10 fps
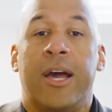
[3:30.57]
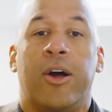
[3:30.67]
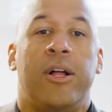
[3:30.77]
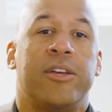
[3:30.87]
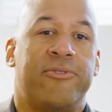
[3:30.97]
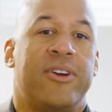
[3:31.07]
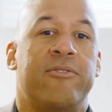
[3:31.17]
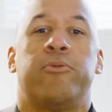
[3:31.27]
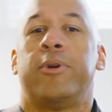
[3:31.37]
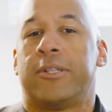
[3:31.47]
Call your
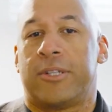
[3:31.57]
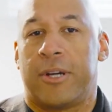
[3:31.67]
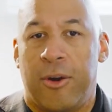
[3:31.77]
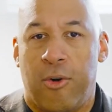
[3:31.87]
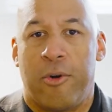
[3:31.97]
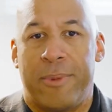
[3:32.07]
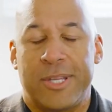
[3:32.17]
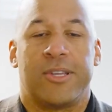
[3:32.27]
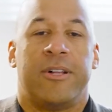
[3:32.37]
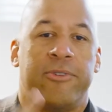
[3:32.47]
favorite realtor or
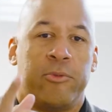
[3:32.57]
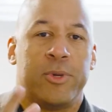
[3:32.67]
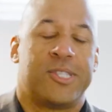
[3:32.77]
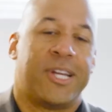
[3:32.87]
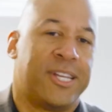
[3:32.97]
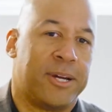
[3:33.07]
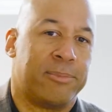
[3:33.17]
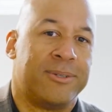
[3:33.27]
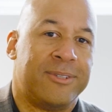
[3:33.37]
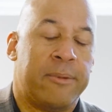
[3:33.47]
myself and we'll set it up.
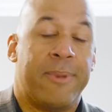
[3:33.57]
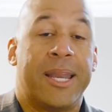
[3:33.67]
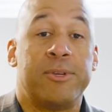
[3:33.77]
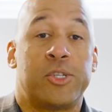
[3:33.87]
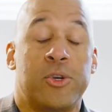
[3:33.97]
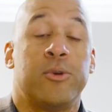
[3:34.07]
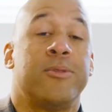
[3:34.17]
My name is Drew.